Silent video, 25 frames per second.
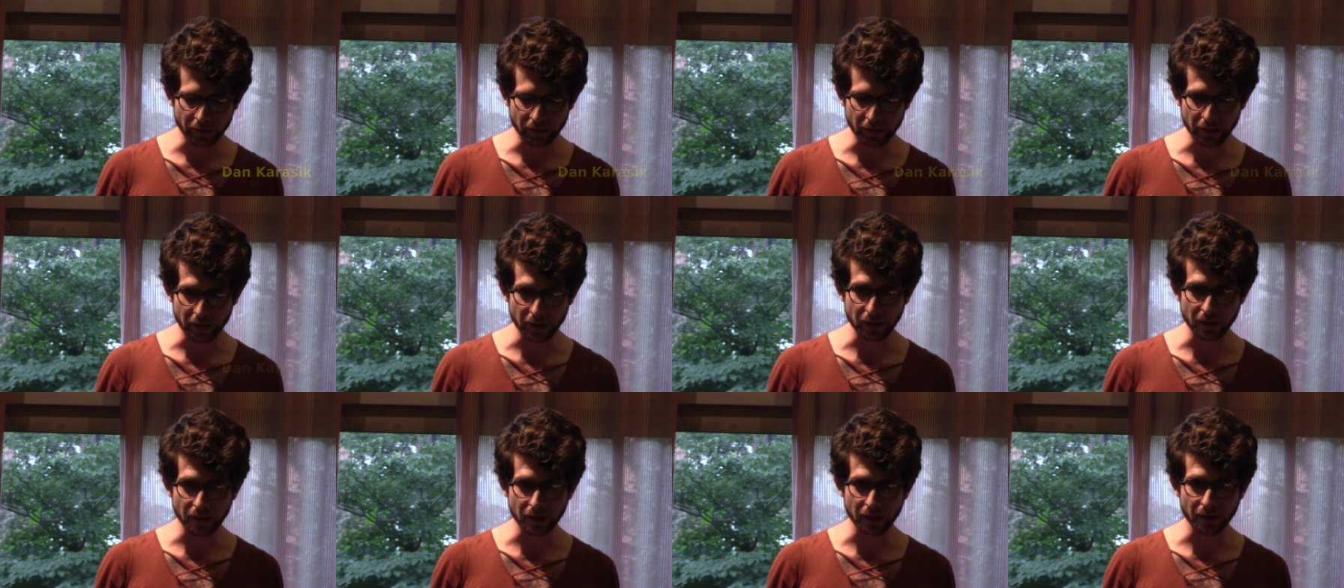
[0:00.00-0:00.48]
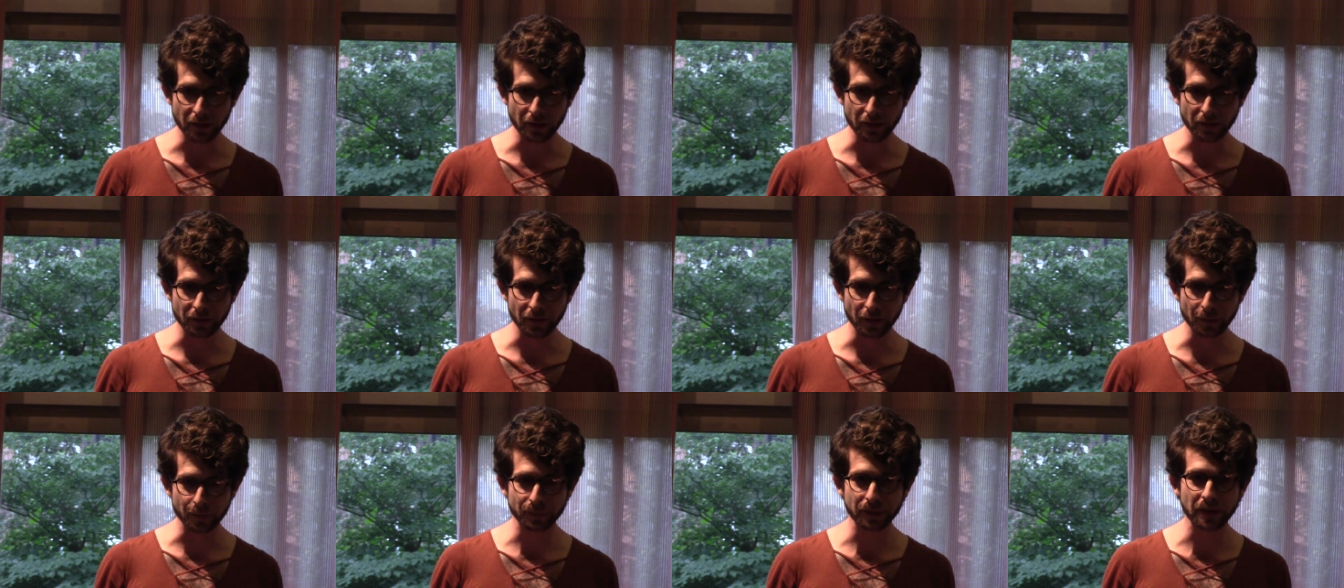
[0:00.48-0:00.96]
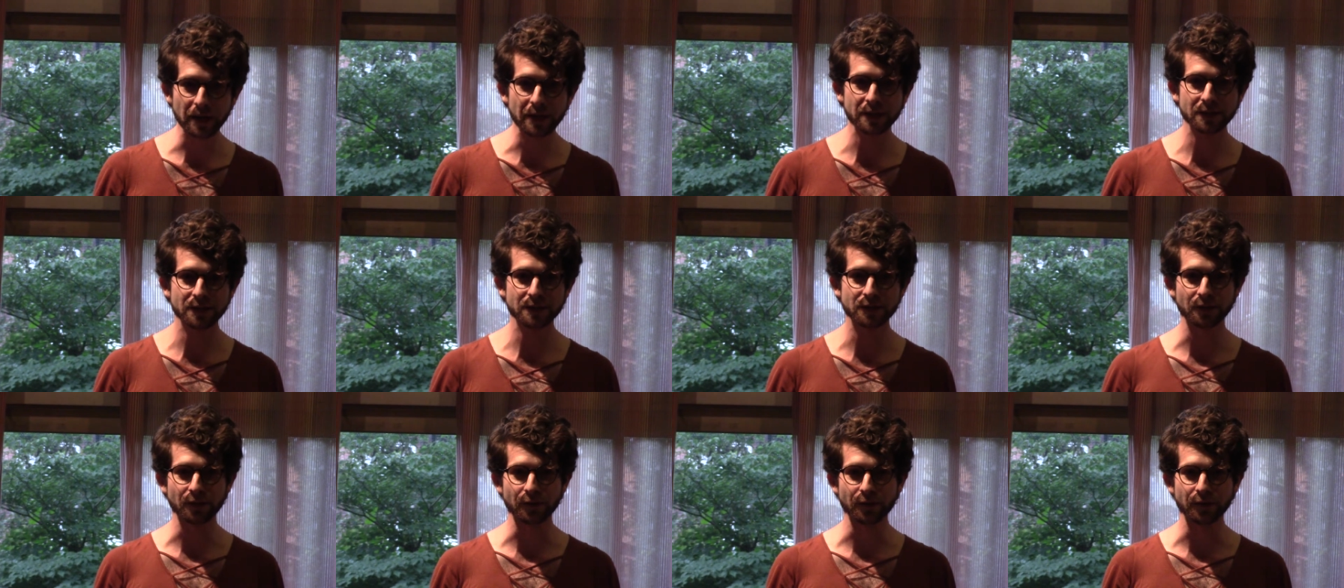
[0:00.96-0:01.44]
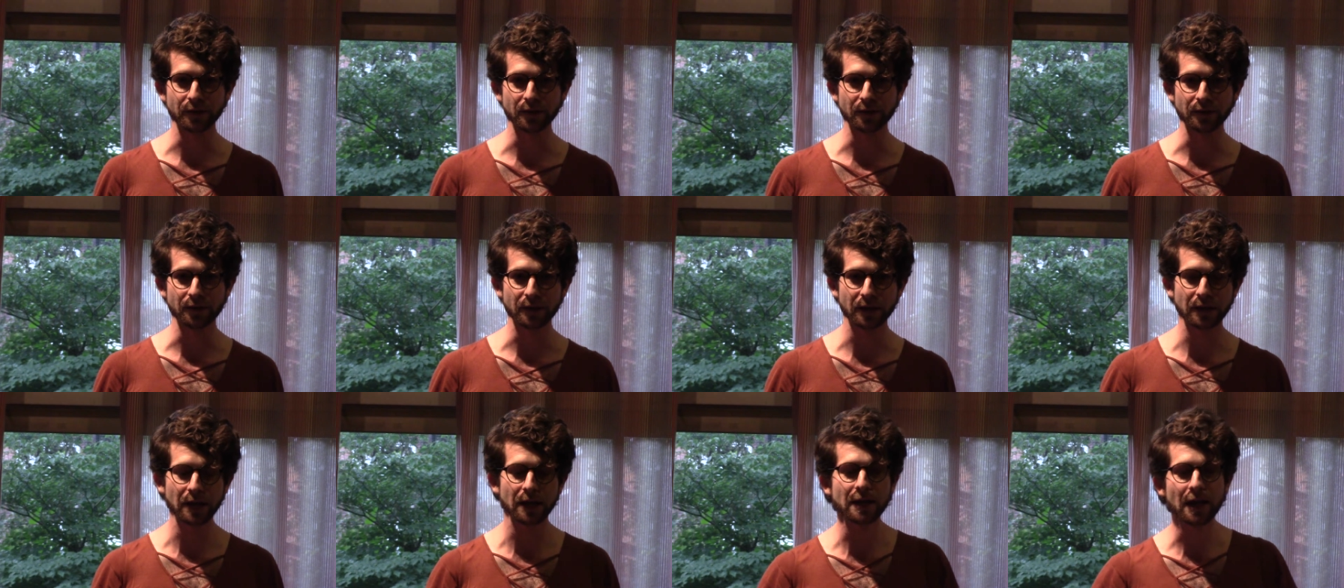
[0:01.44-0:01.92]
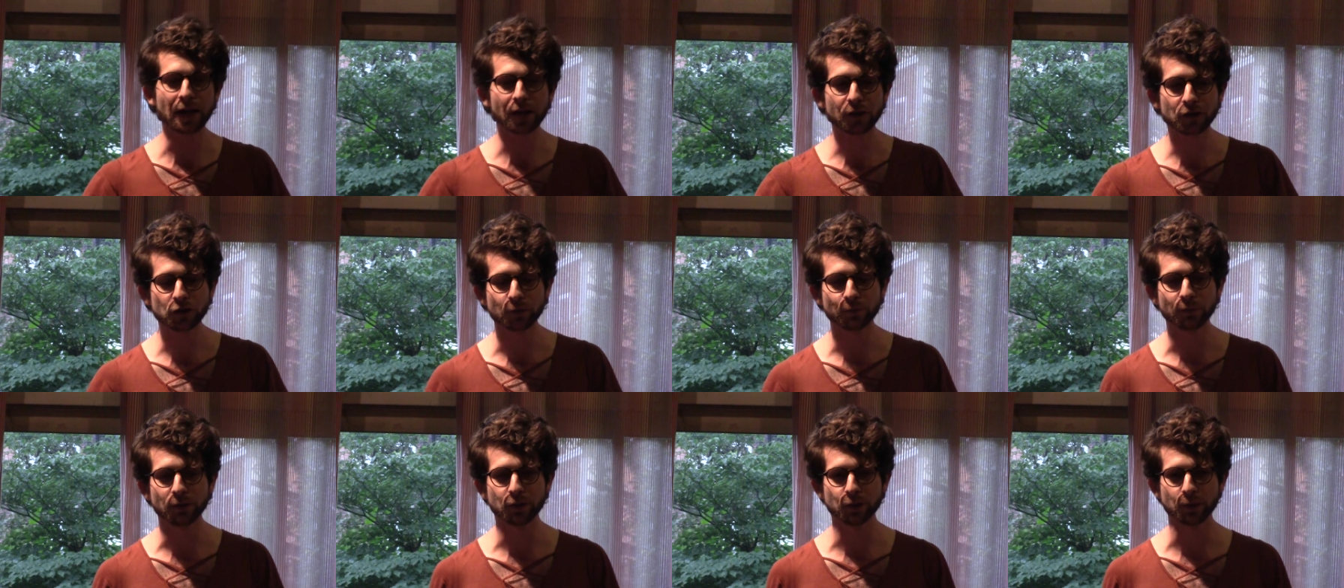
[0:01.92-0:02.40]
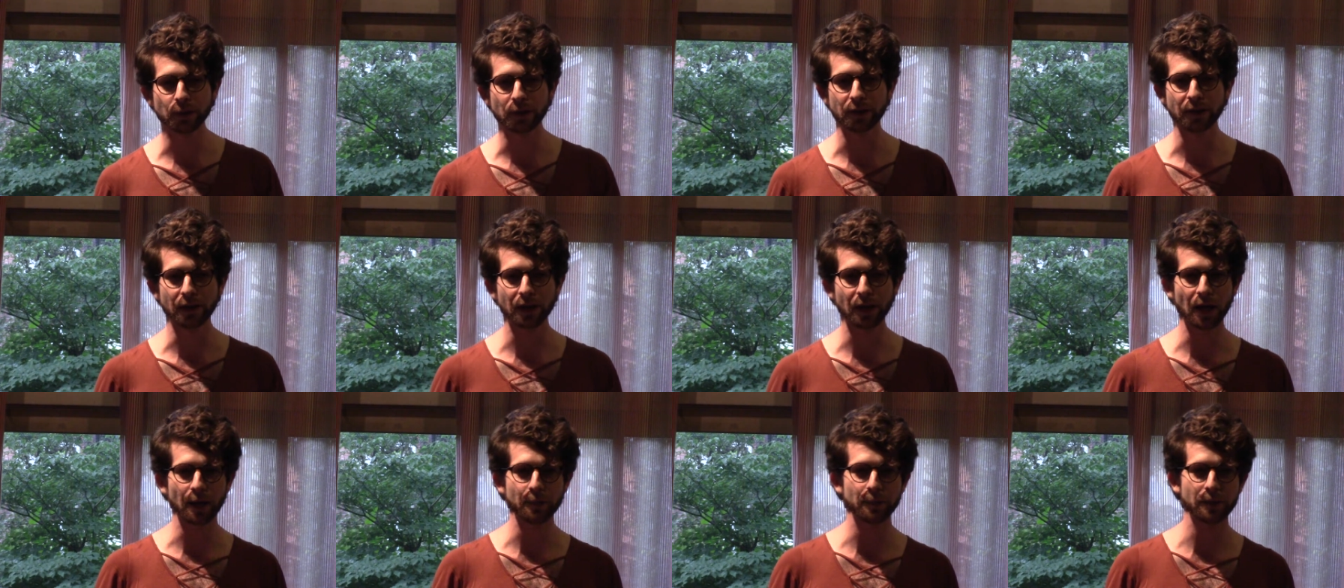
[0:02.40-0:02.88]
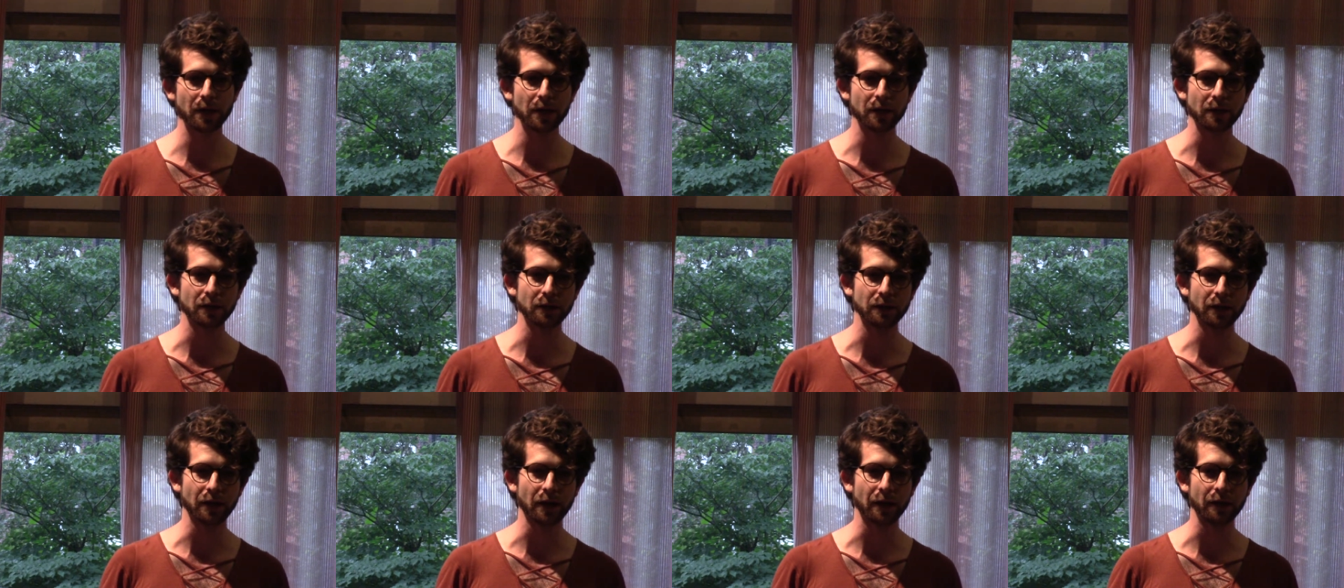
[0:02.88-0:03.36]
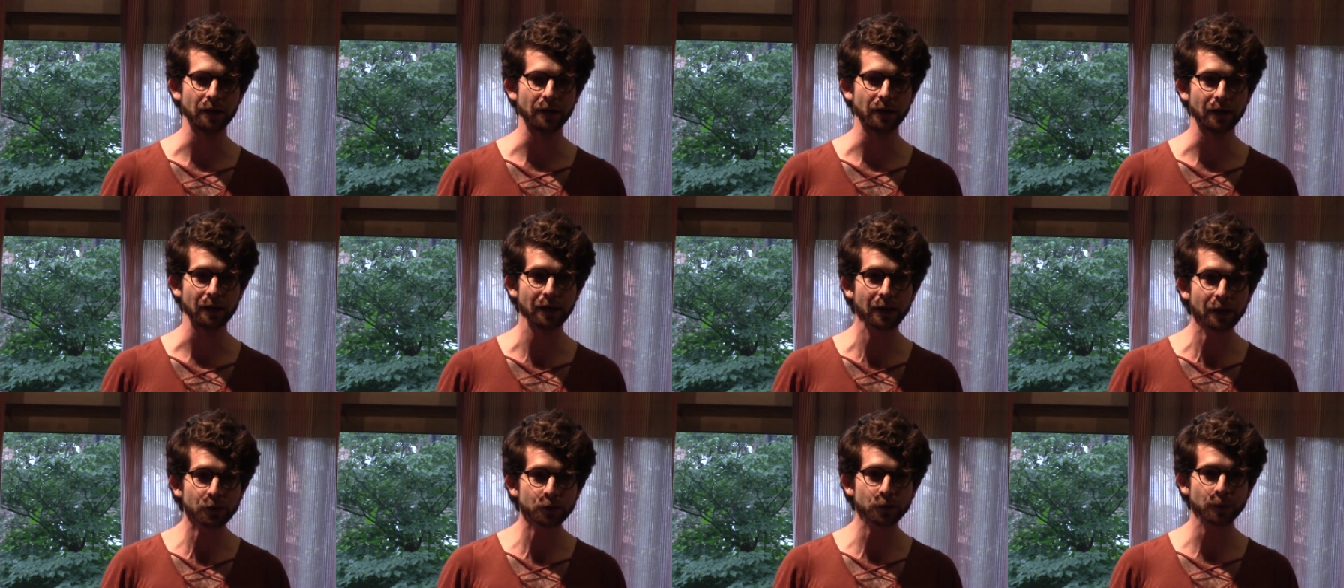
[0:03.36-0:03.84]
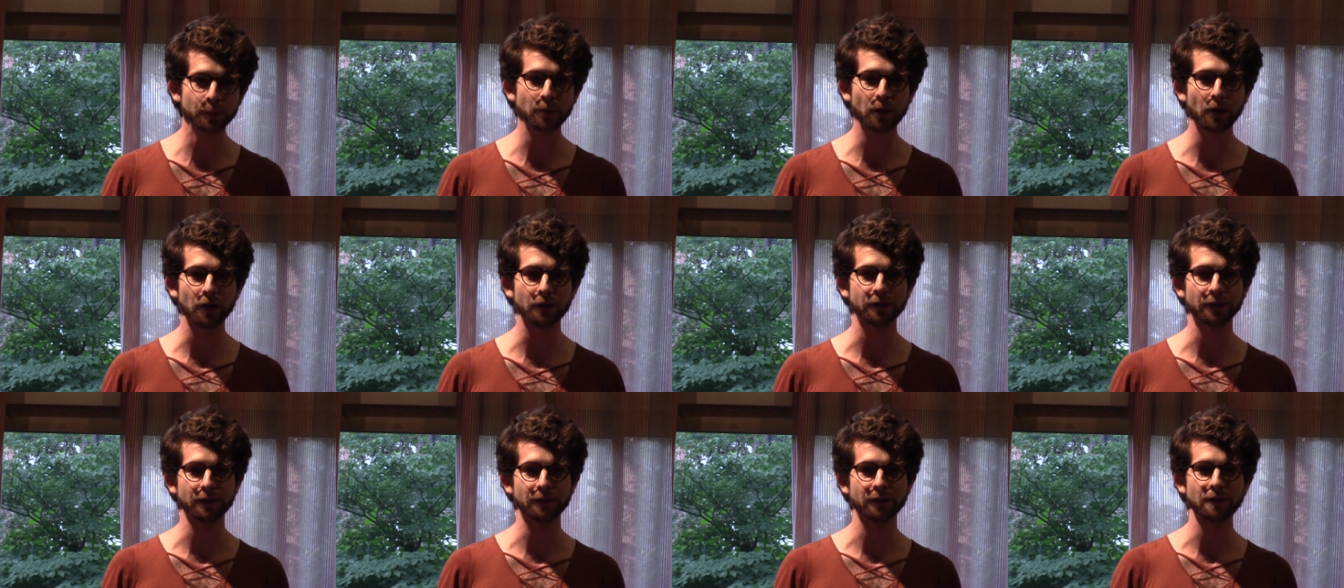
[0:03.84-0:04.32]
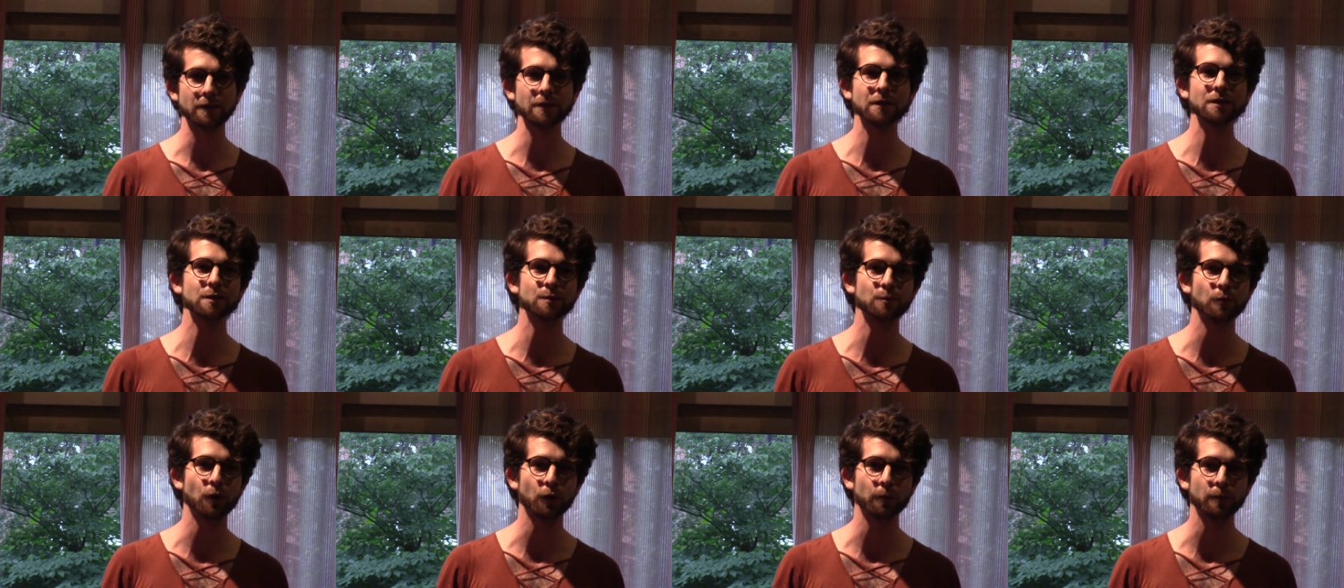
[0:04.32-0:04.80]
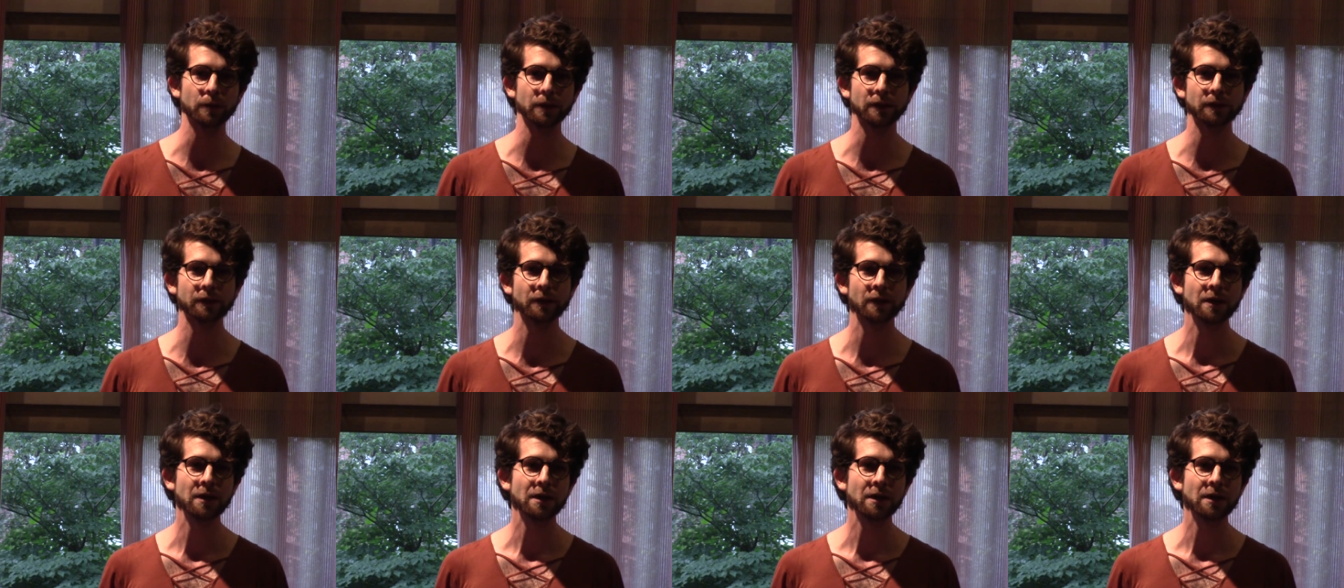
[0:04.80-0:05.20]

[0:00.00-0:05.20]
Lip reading: the connection between the campaign and electoral politics in this moment